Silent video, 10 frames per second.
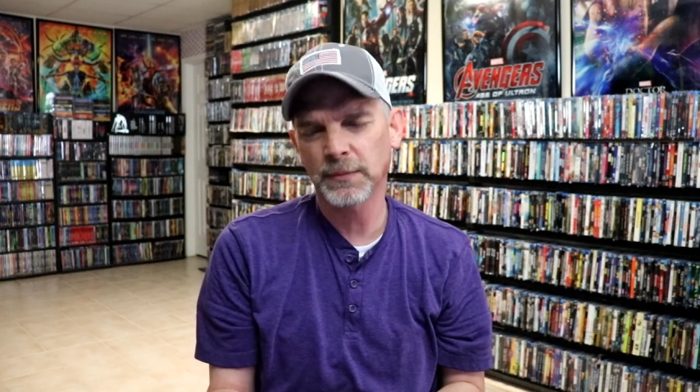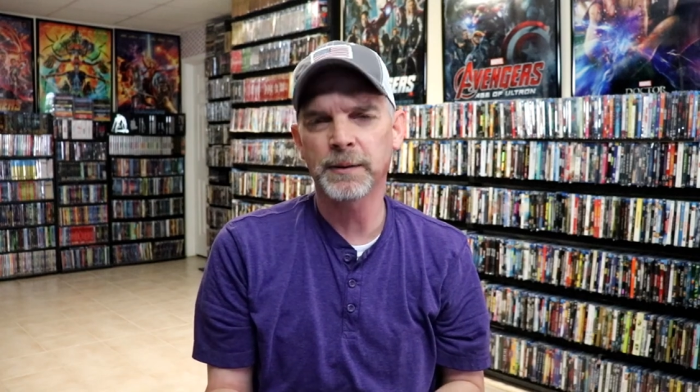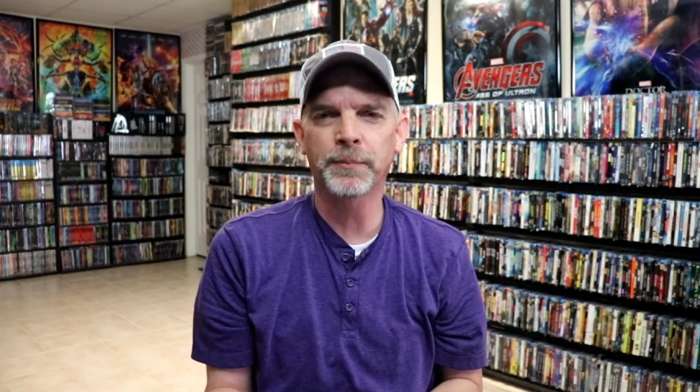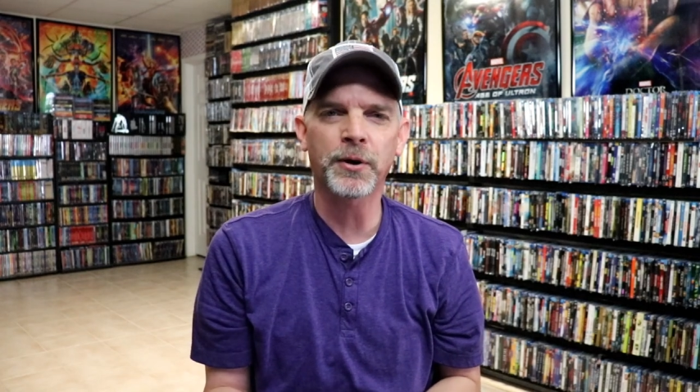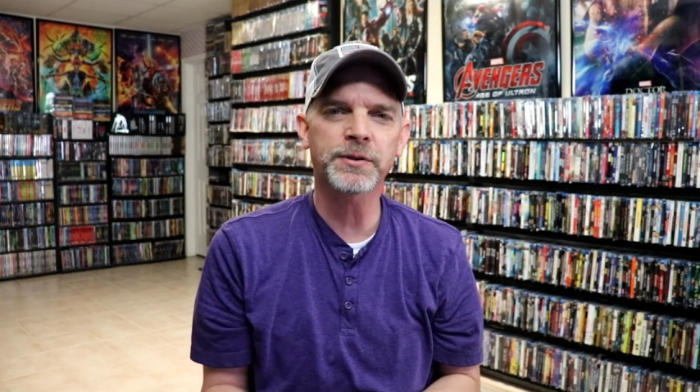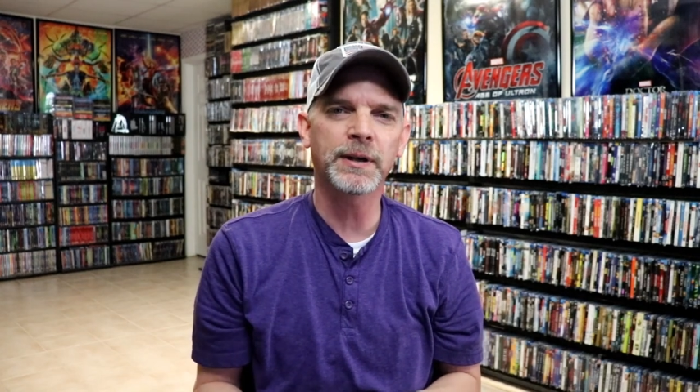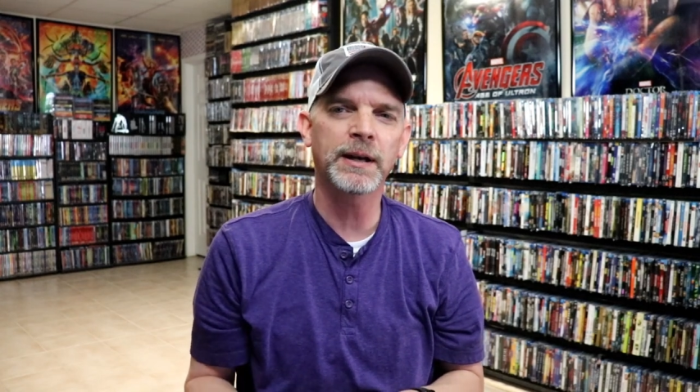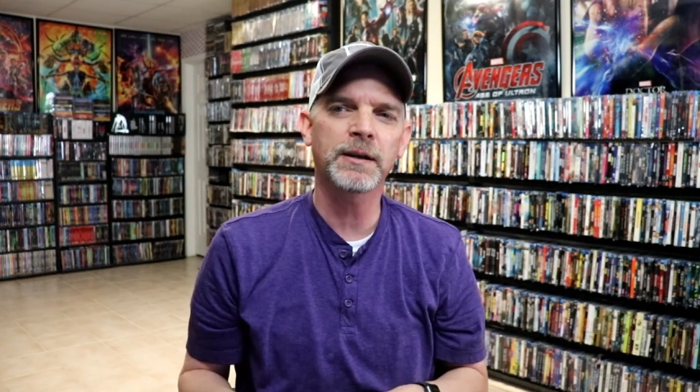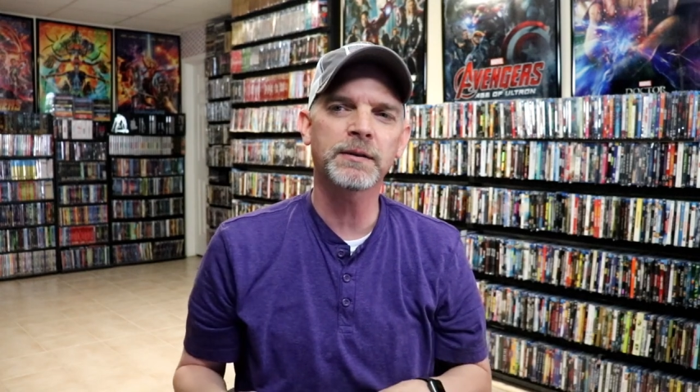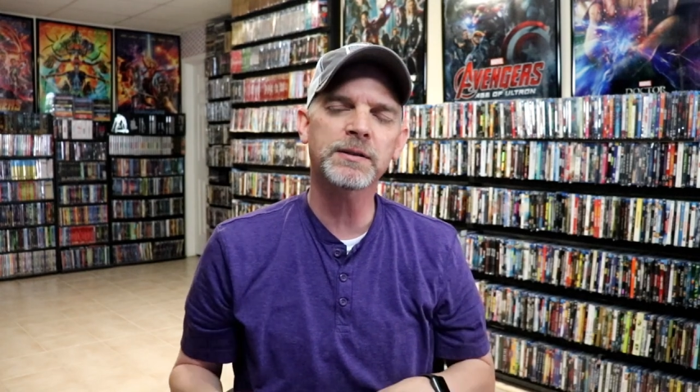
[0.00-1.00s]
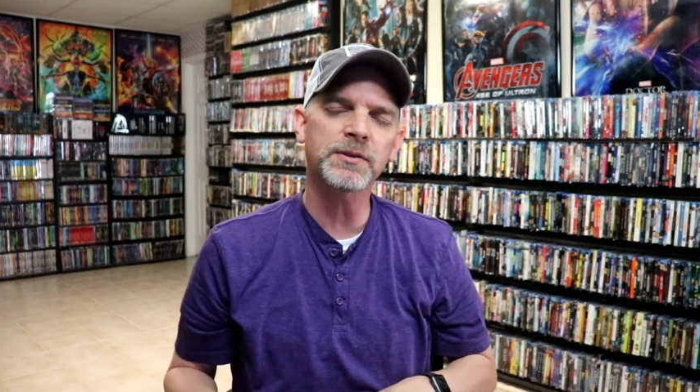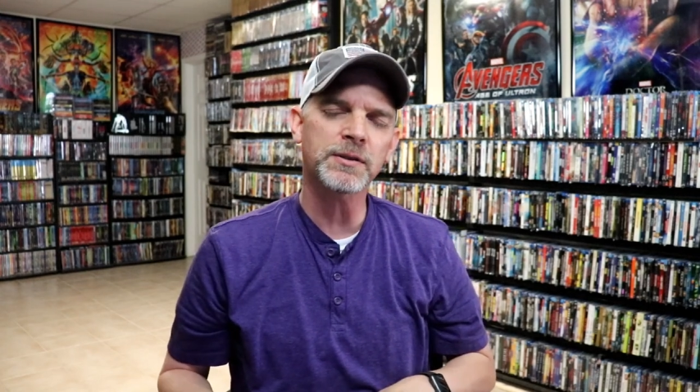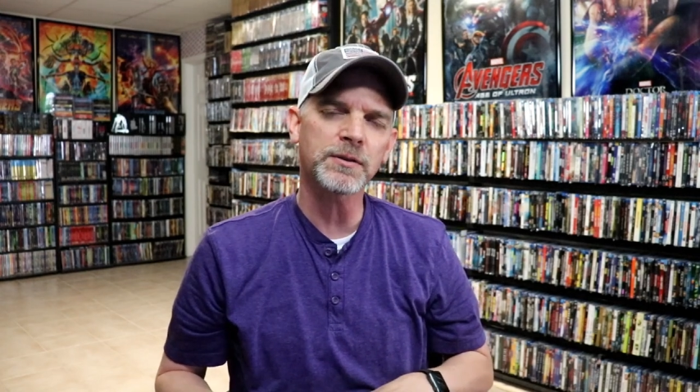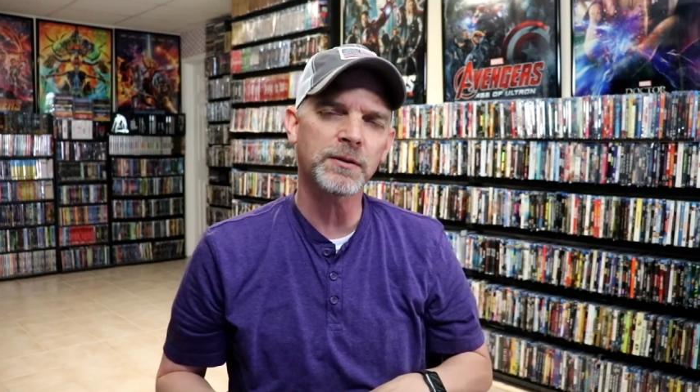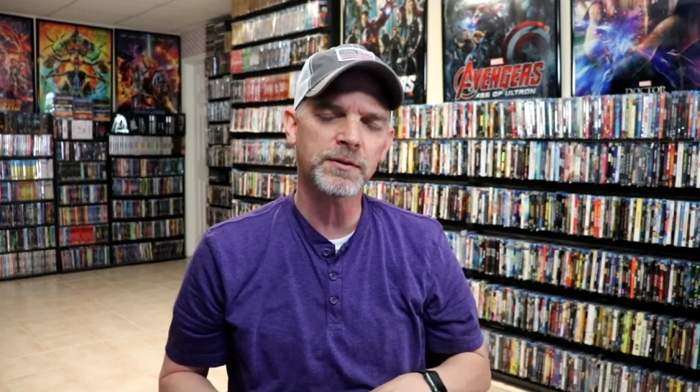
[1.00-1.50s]
impersonating the
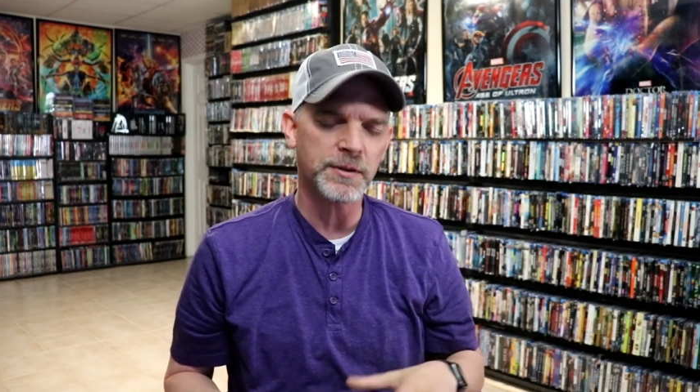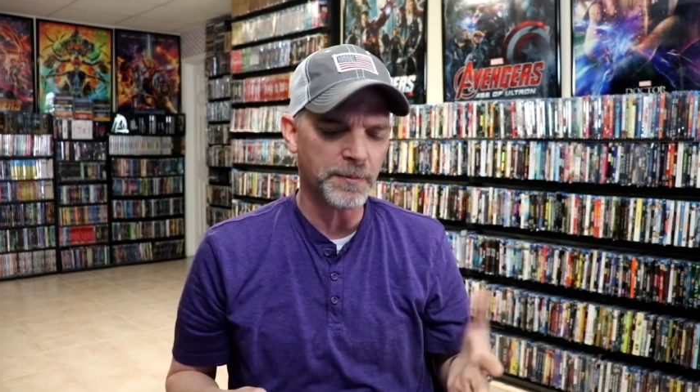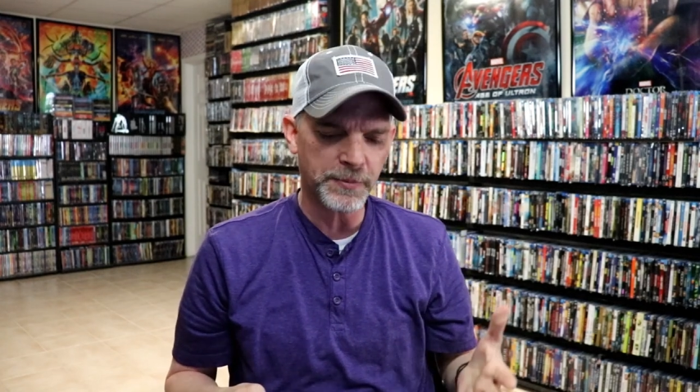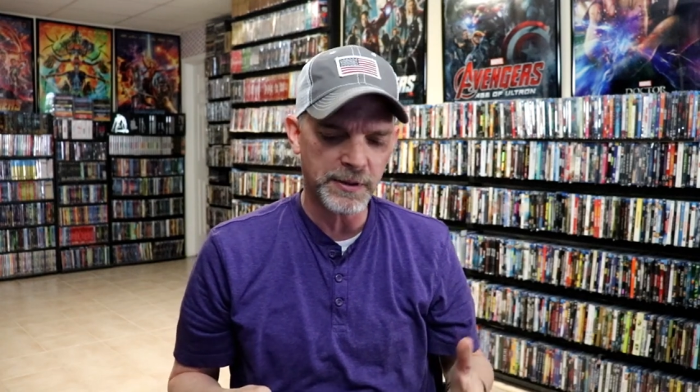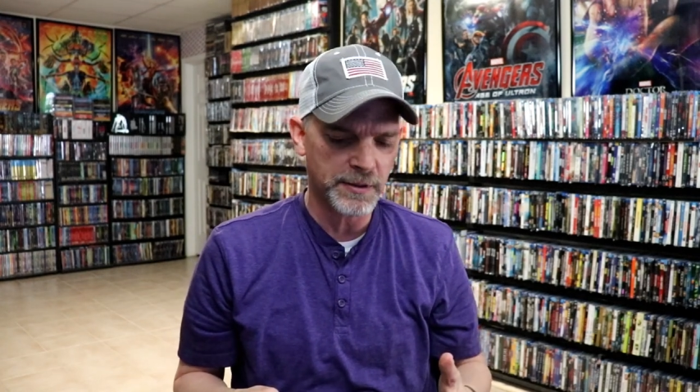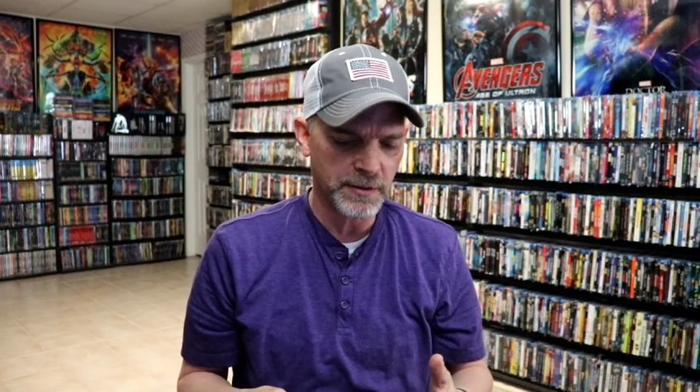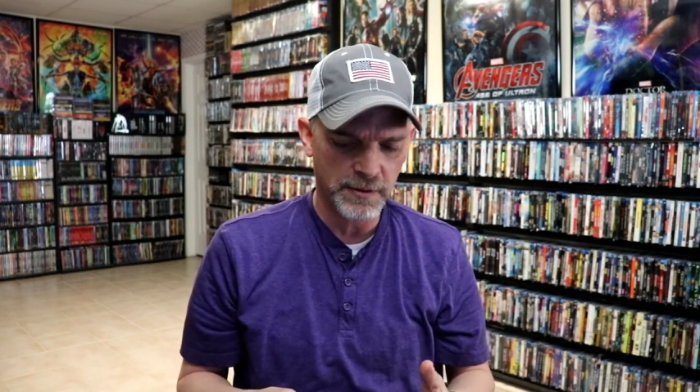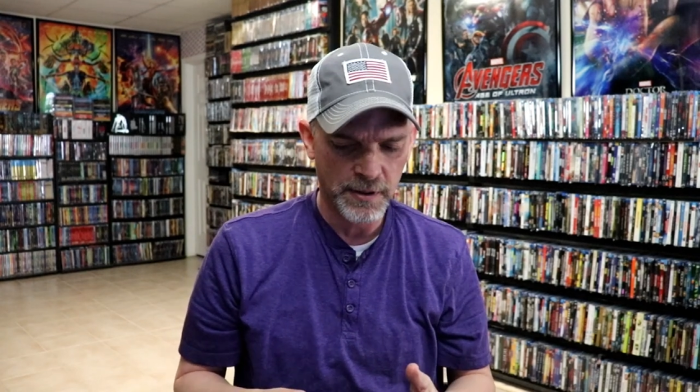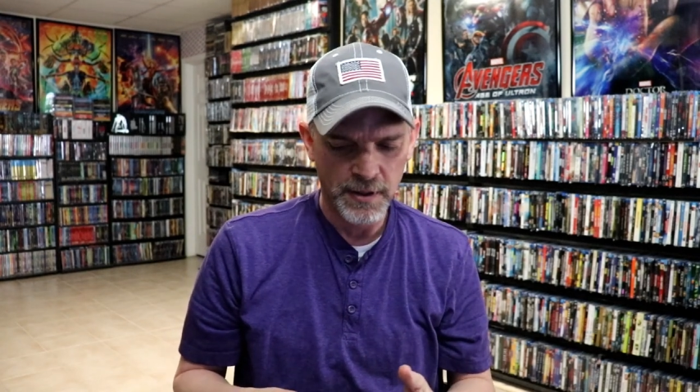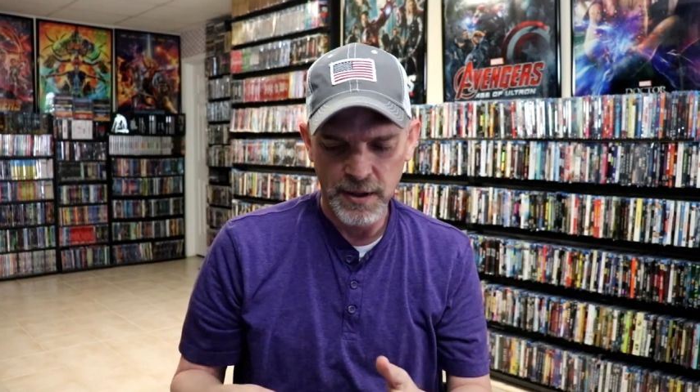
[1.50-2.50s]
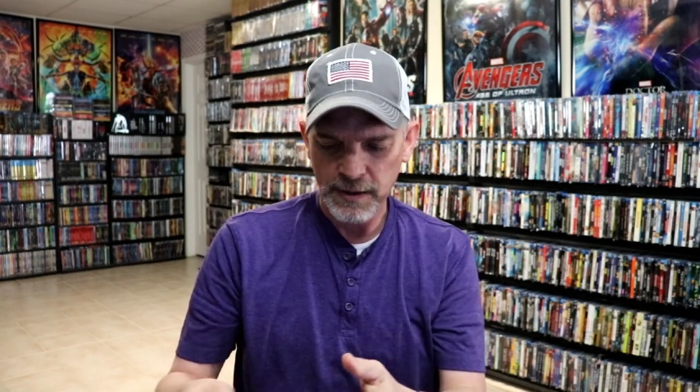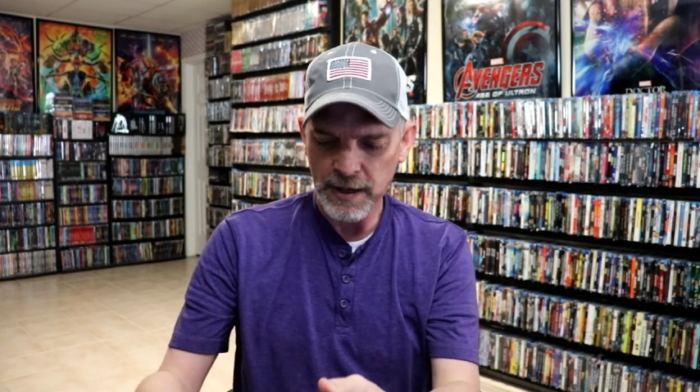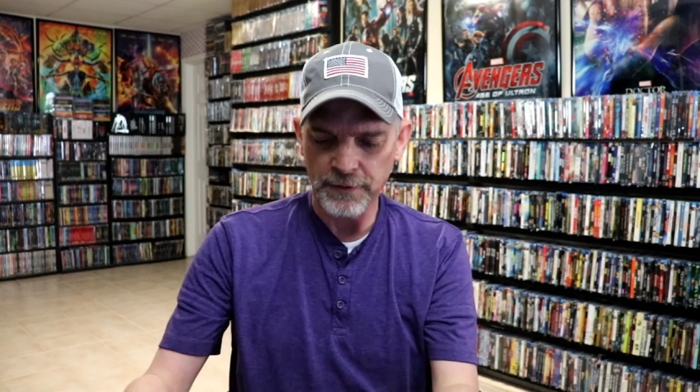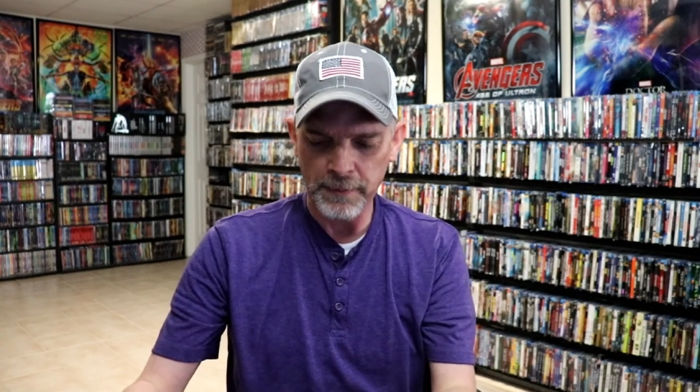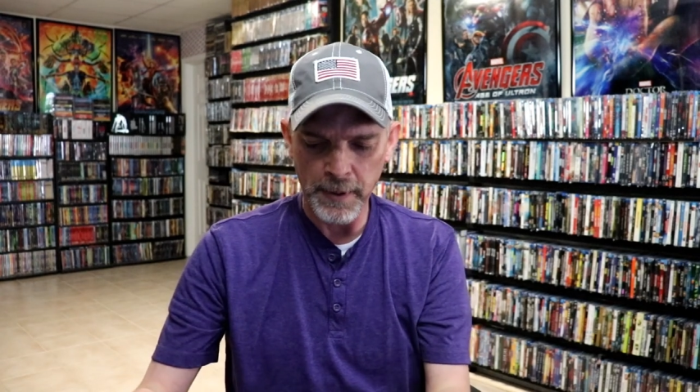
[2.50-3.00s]
sister or something.
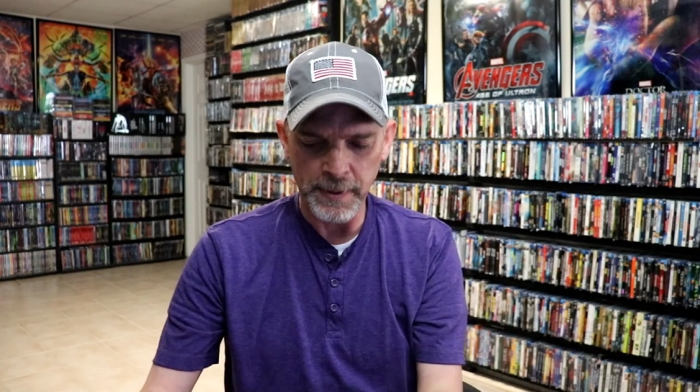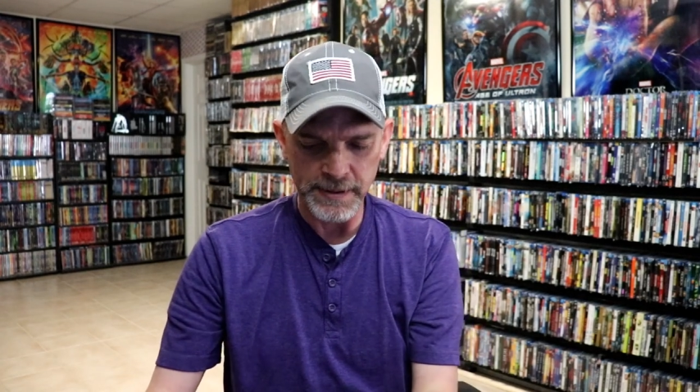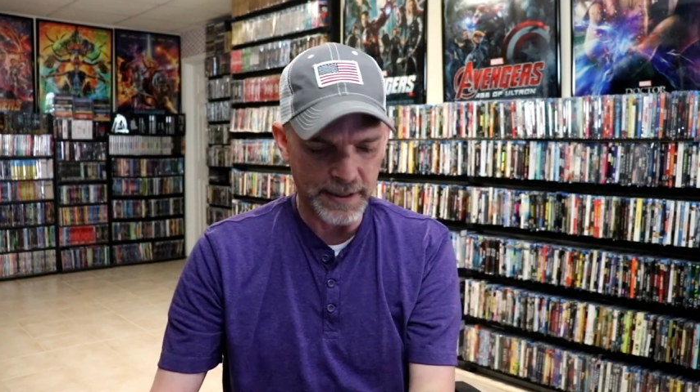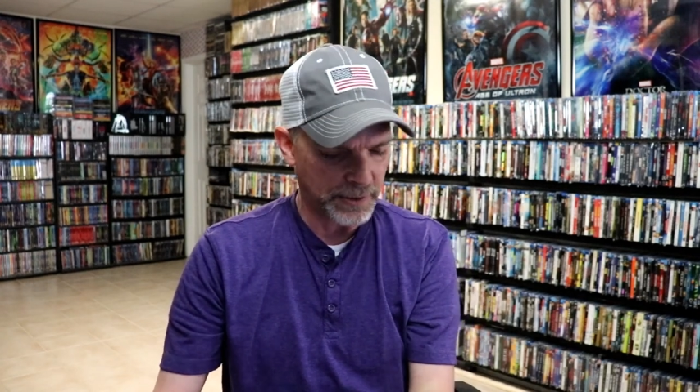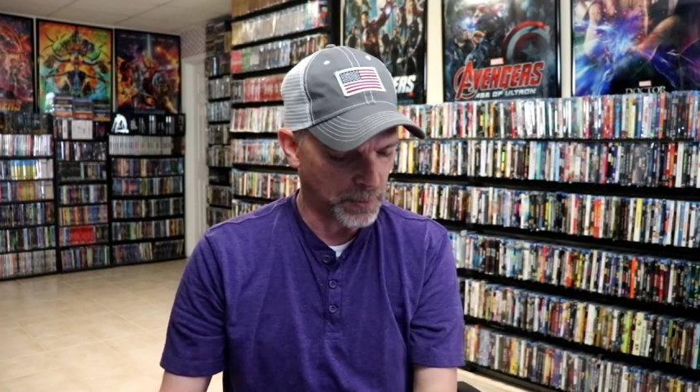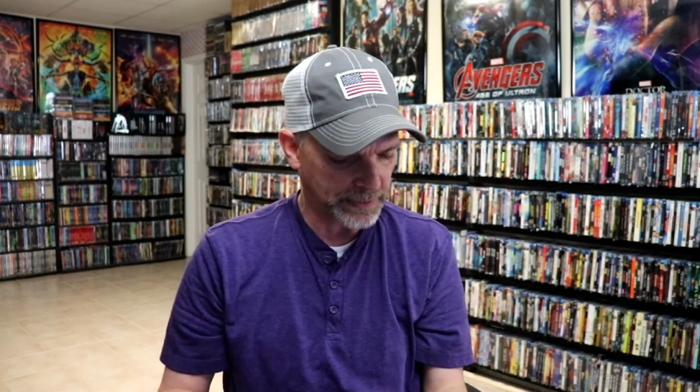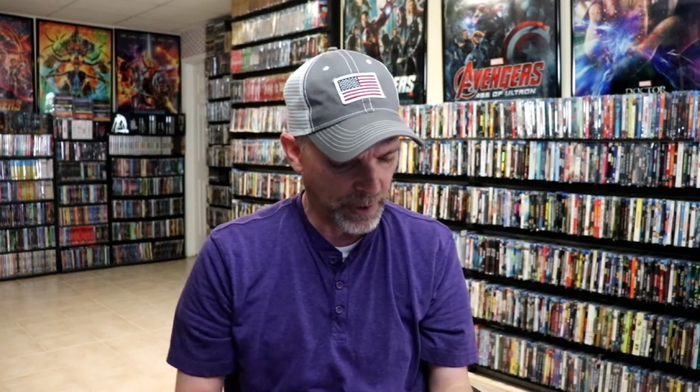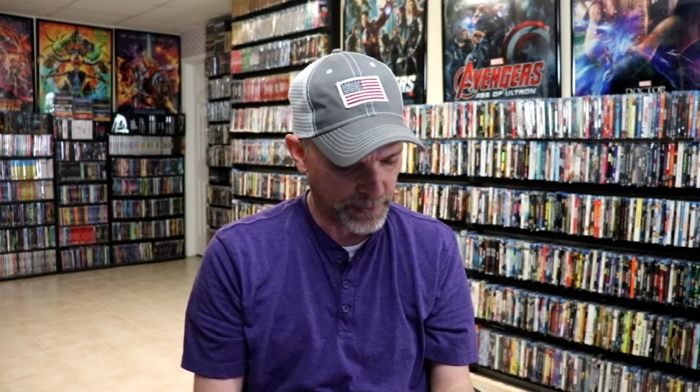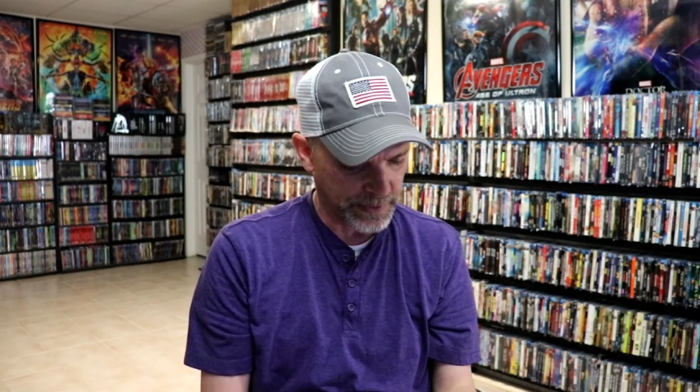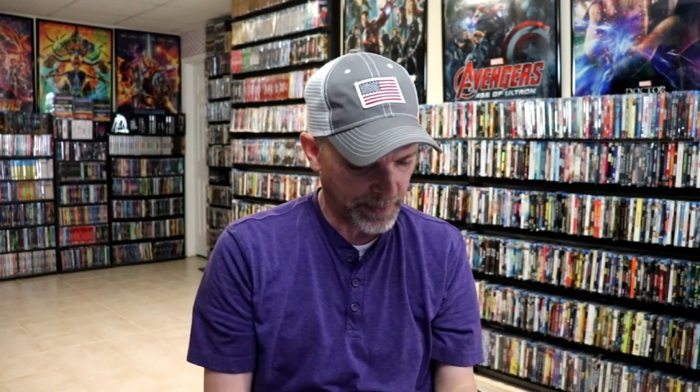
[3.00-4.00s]
Can't remember exactly what that was